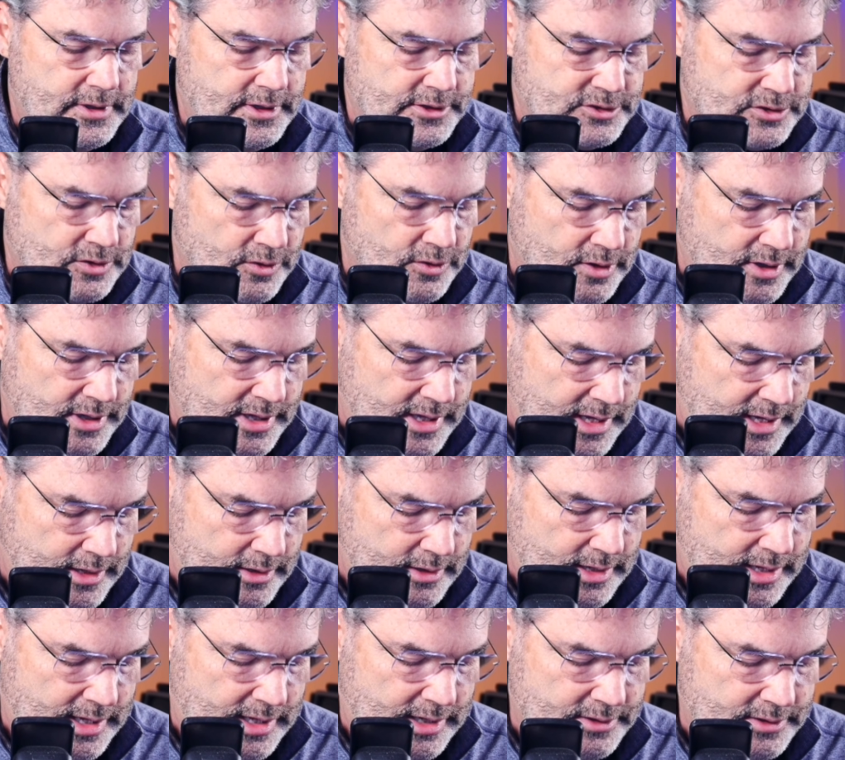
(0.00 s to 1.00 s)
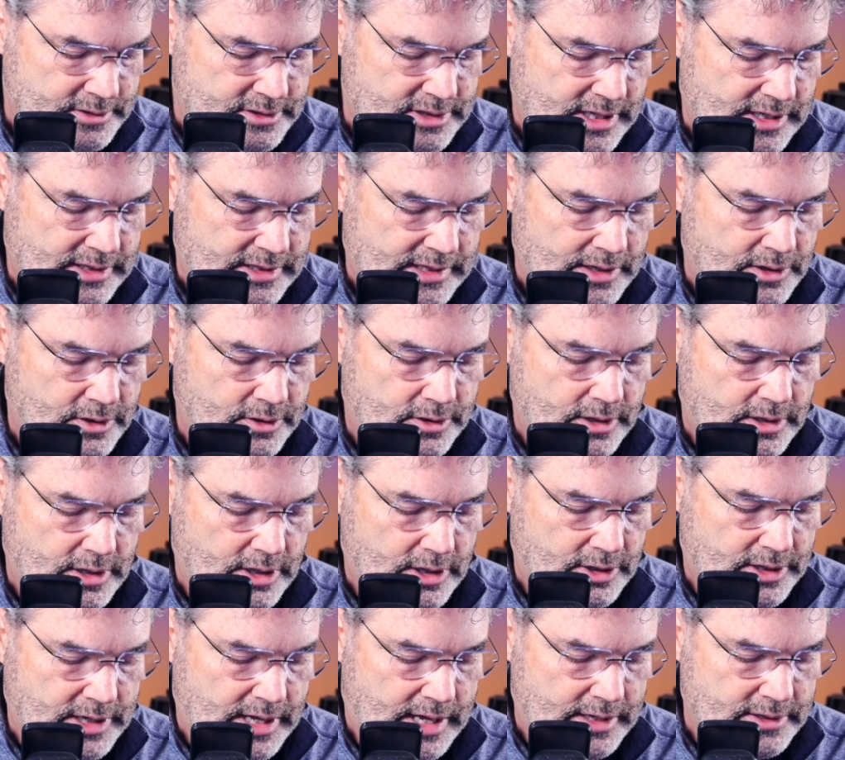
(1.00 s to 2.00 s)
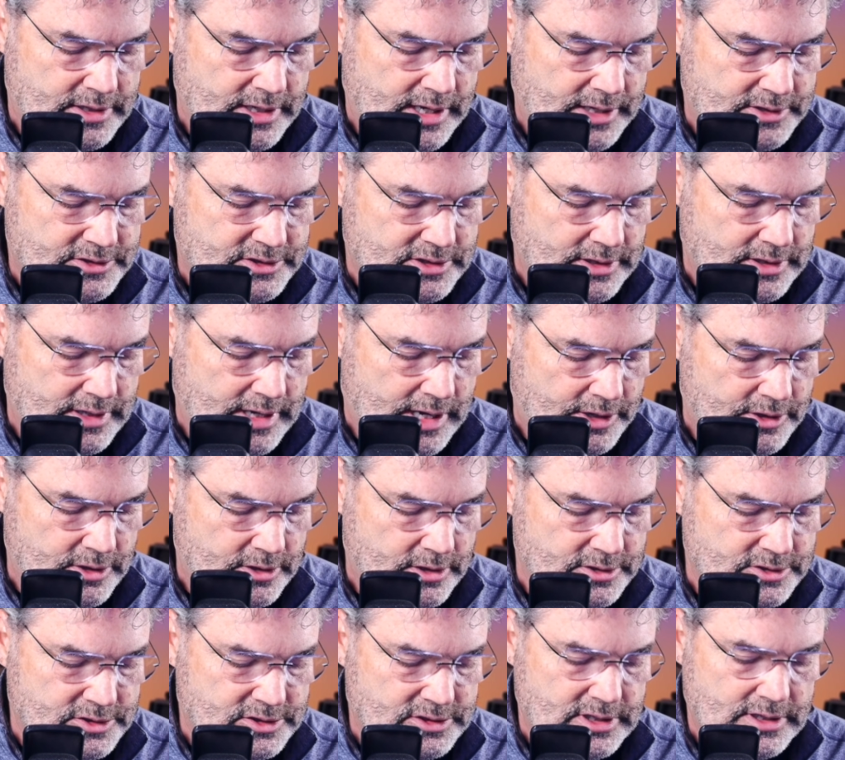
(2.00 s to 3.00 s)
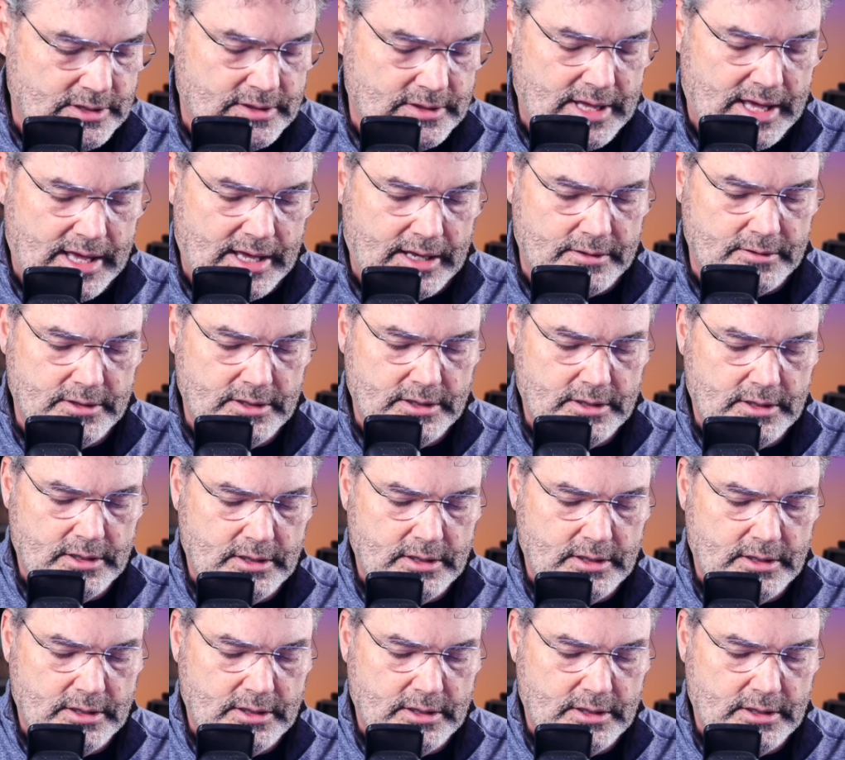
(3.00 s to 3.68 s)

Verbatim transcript: Let's go ahead and take a look at our contacts, and now you're going to see that